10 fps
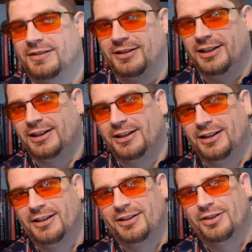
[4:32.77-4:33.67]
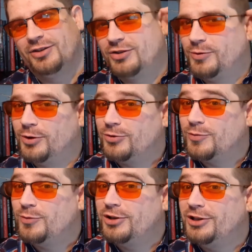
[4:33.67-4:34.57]
little 200
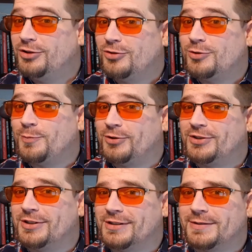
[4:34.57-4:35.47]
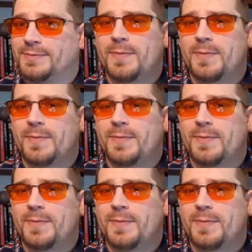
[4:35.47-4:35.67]
milliliter juice boxes.